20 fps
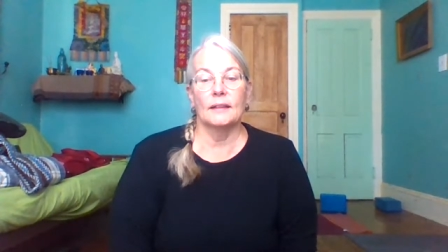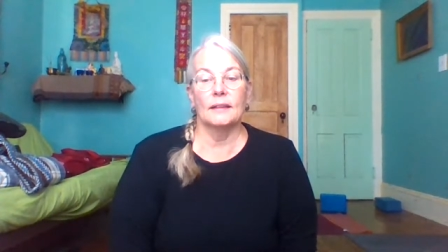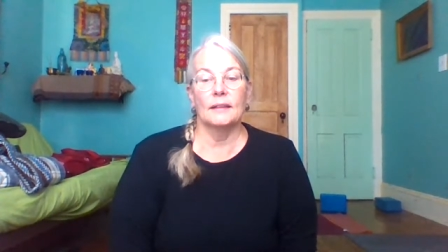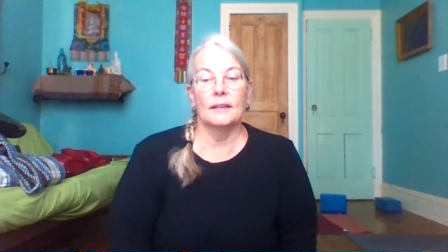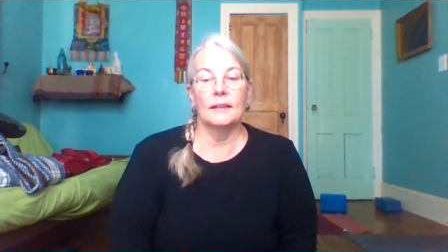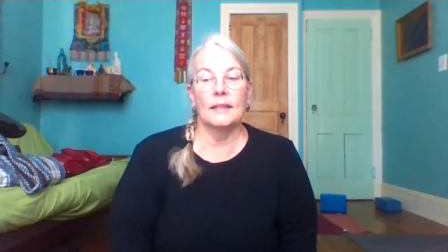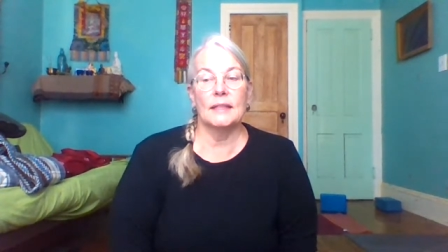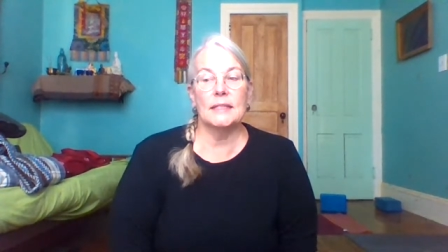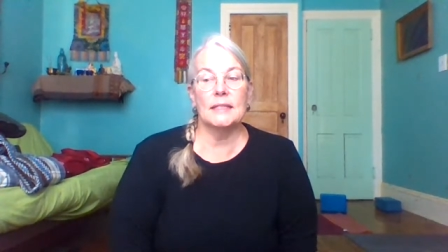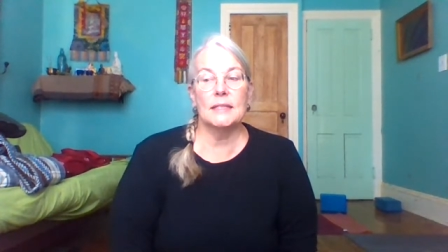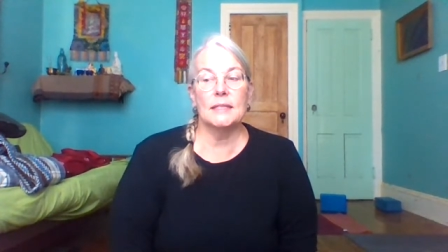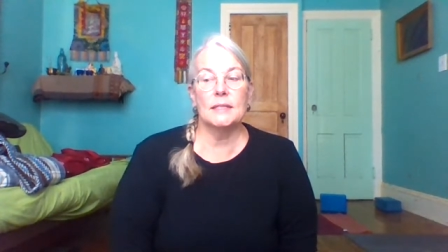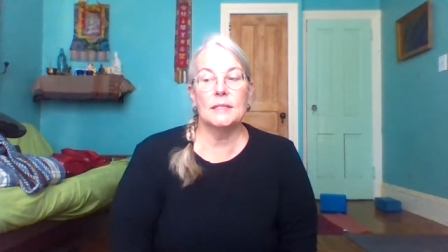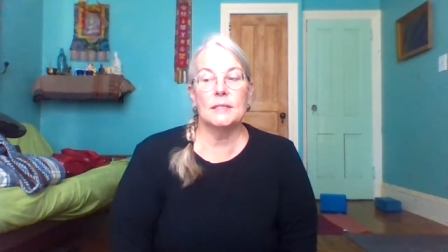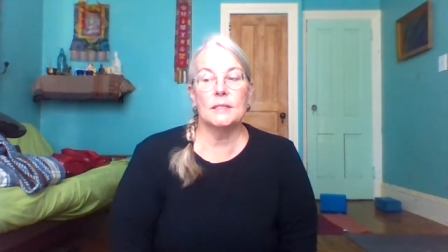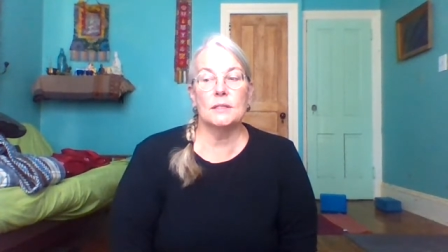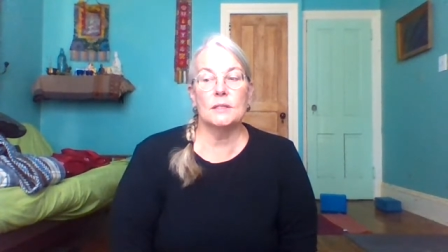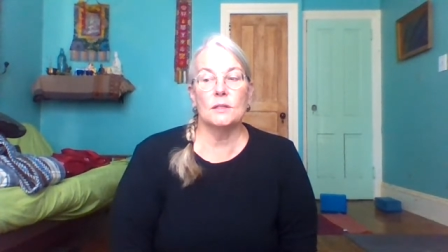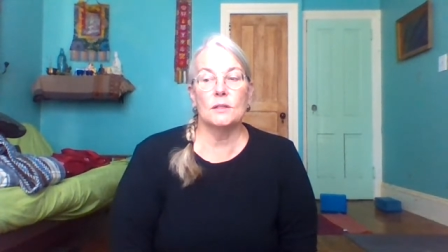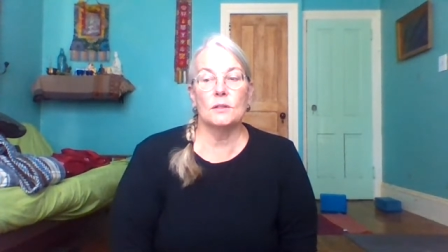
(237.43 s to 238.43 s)
this
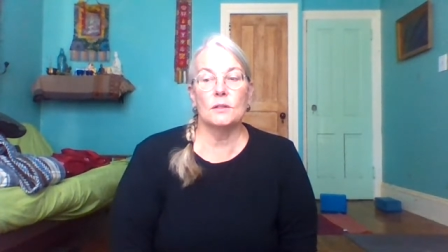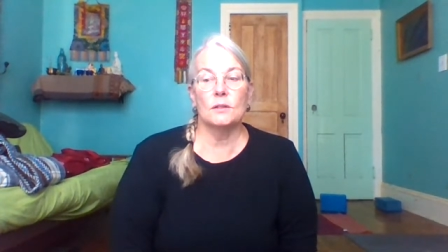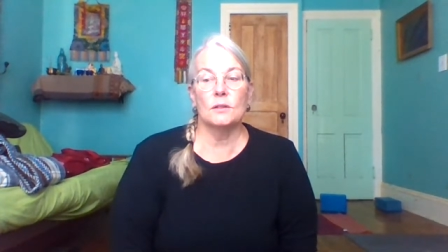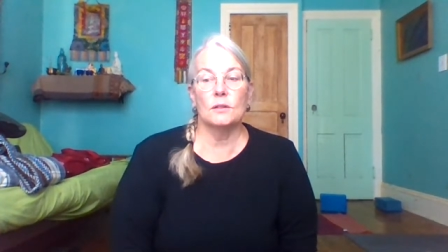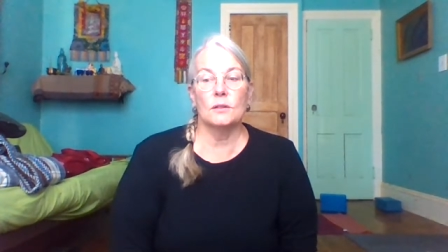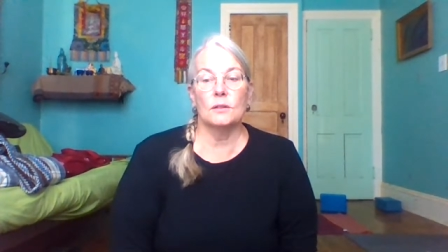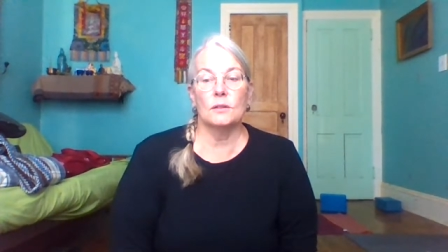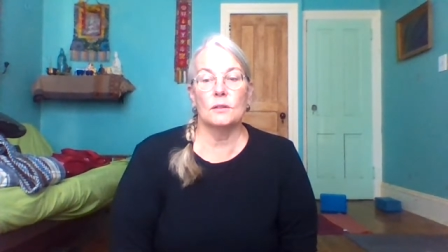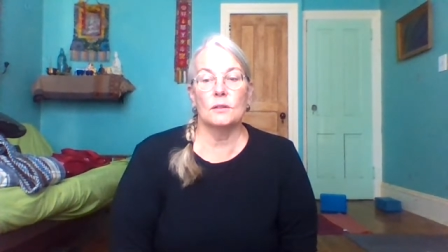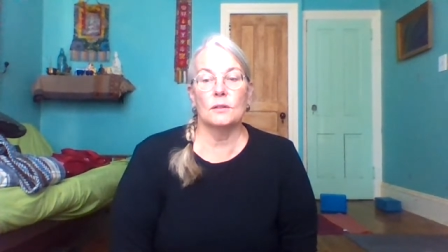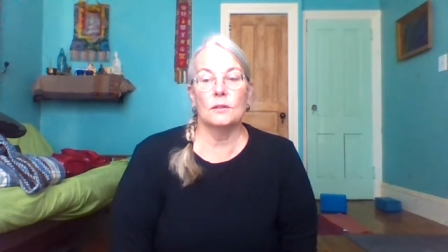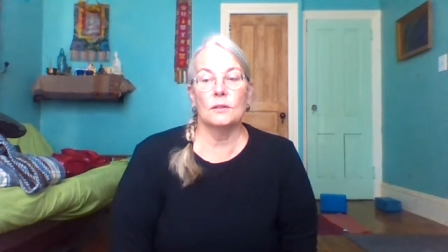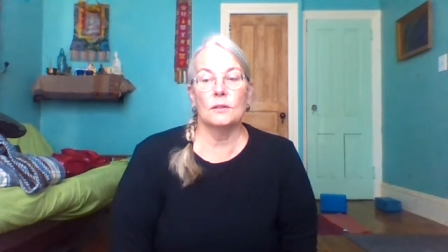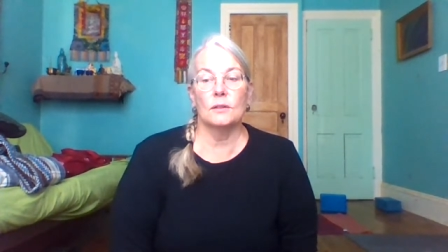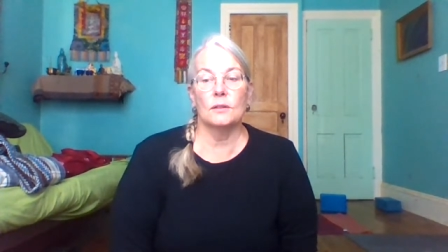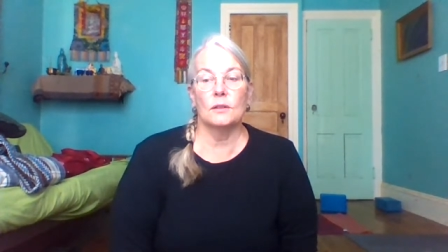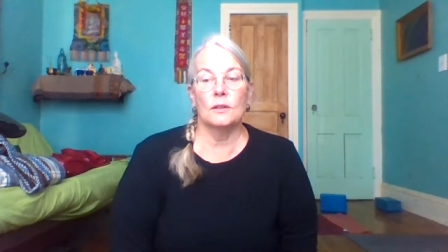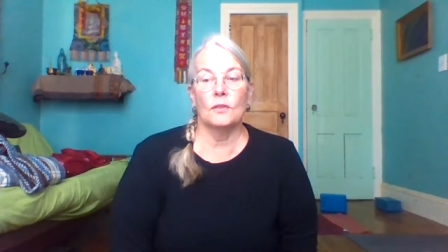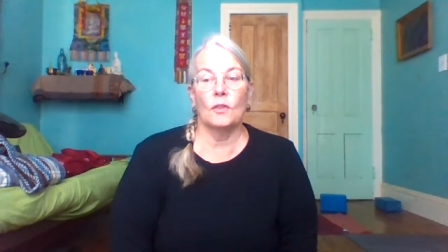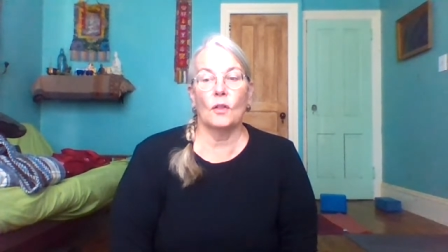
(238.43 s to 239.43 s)
is
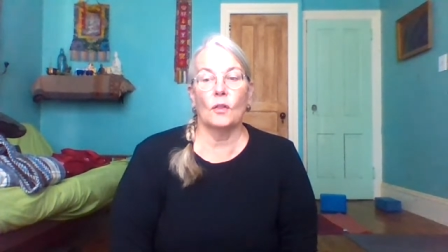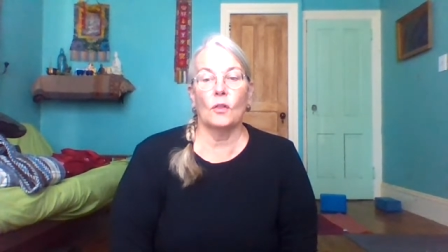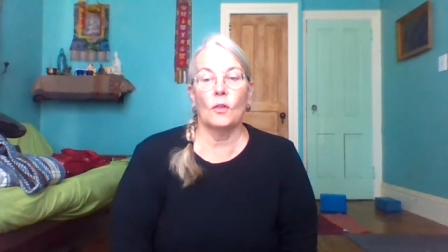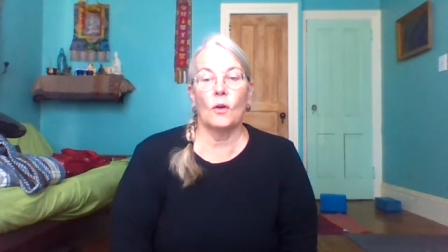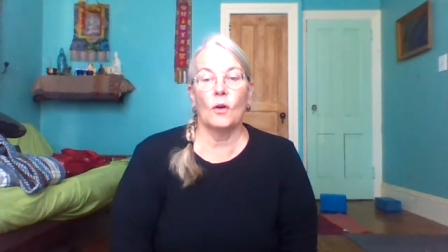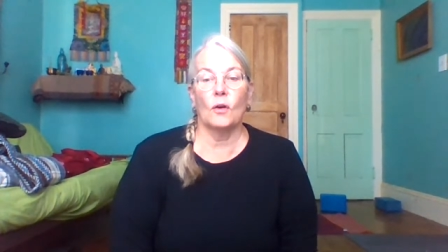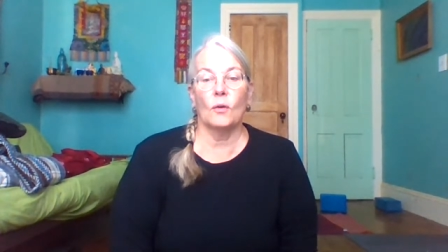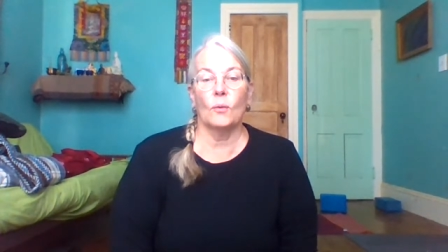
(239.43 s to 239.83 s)
the long